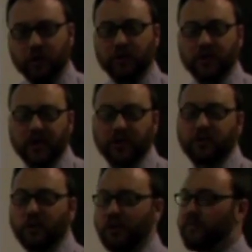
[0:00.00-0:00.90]
the
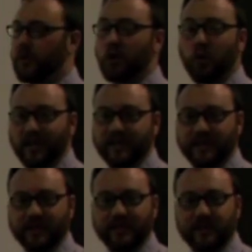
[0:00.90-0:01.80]
Dutch word for
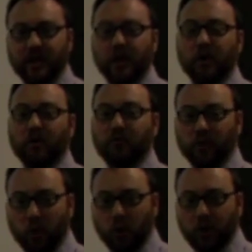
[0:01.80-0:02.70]
question is
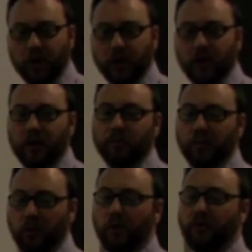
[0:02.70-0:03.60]
vroeg,
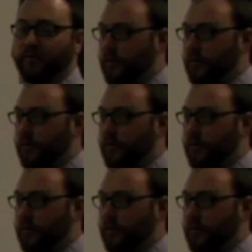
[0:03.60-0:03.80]
plural